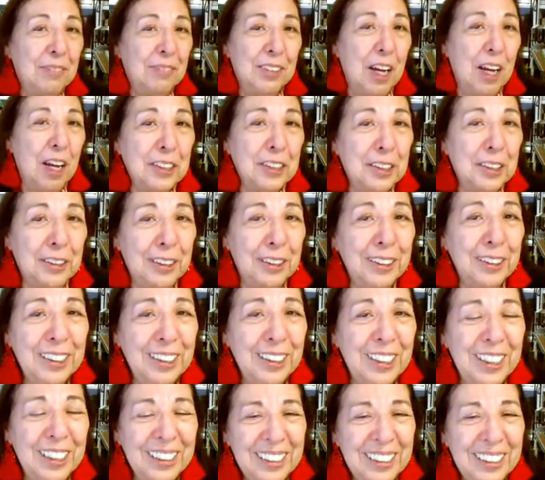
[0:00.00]
doctor
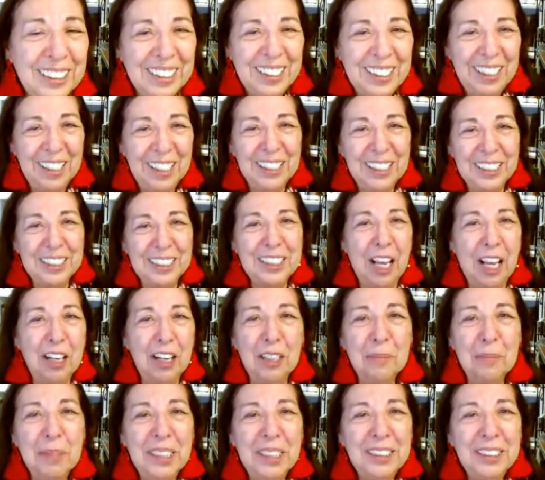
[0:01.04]
uh,
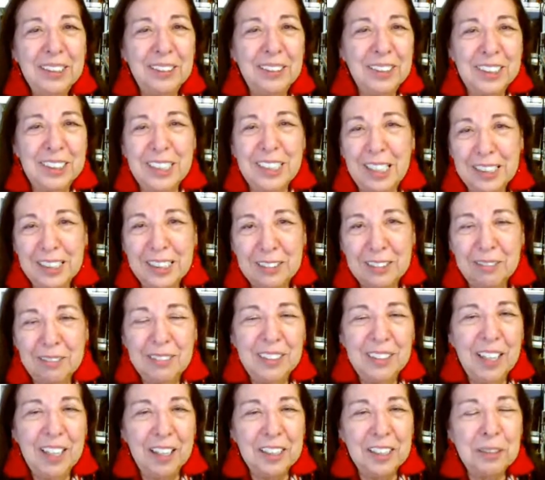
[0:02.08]
Solomon, who just
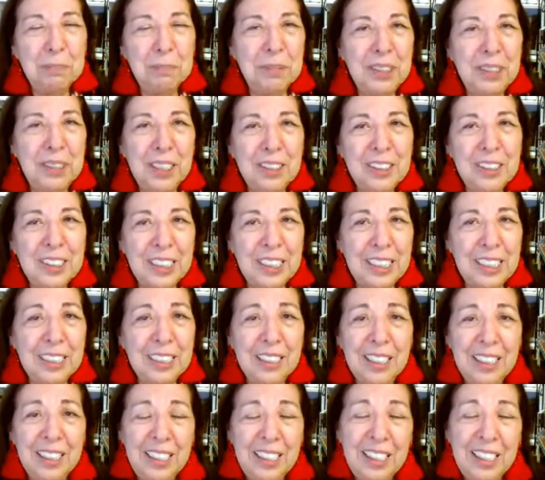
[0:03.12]
got her PhD,
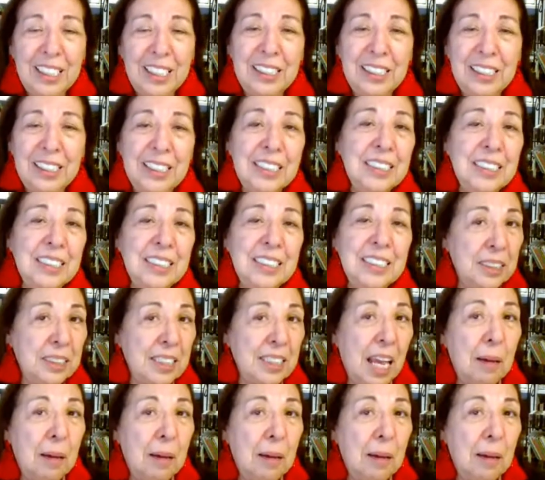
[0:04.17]
and then some
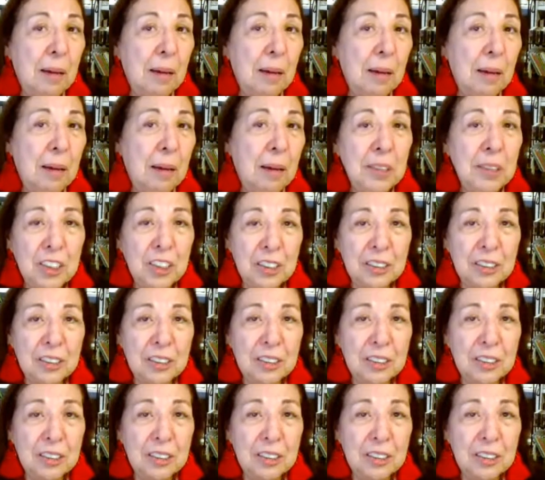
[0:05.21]
established
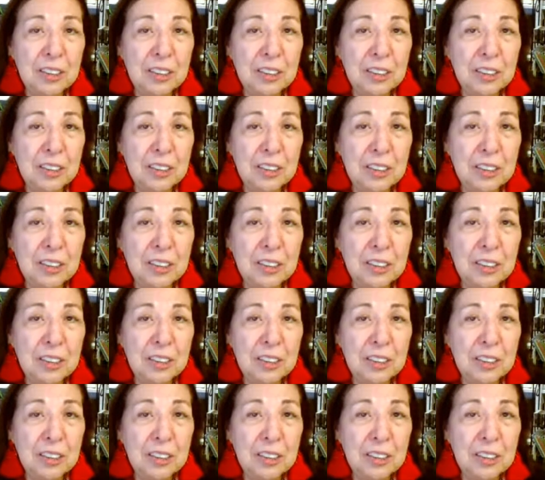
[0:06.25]
authors and
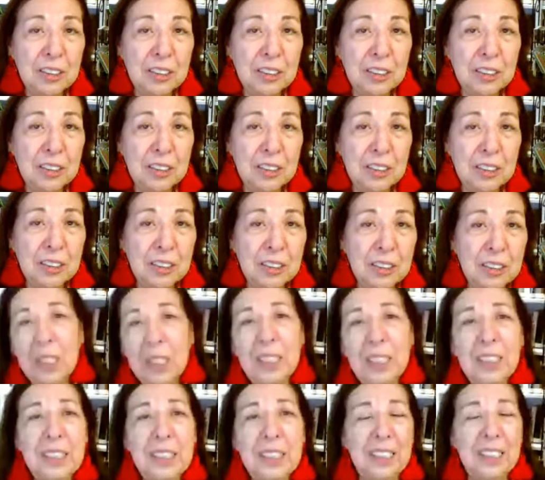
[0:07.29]
critics like Mary Pat
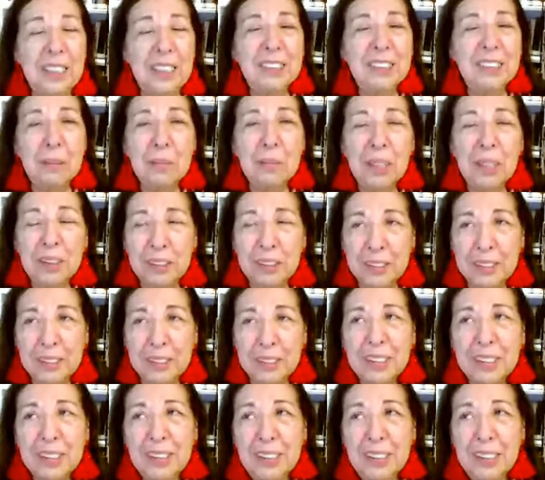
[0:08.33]
Brady and some others.
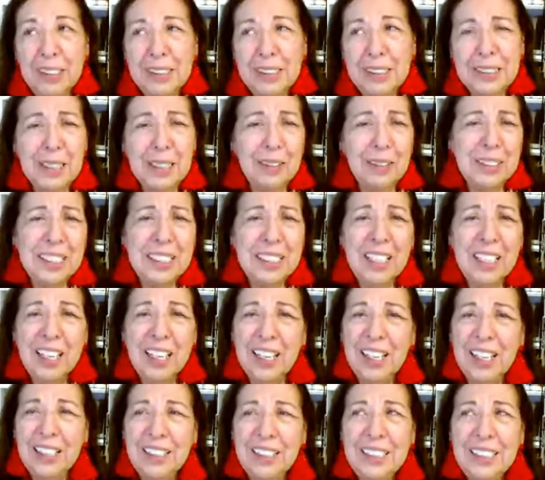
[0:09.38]
So
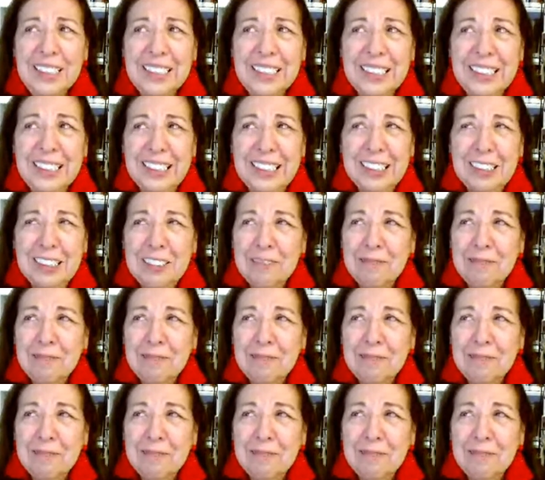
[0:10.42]
yeah, it's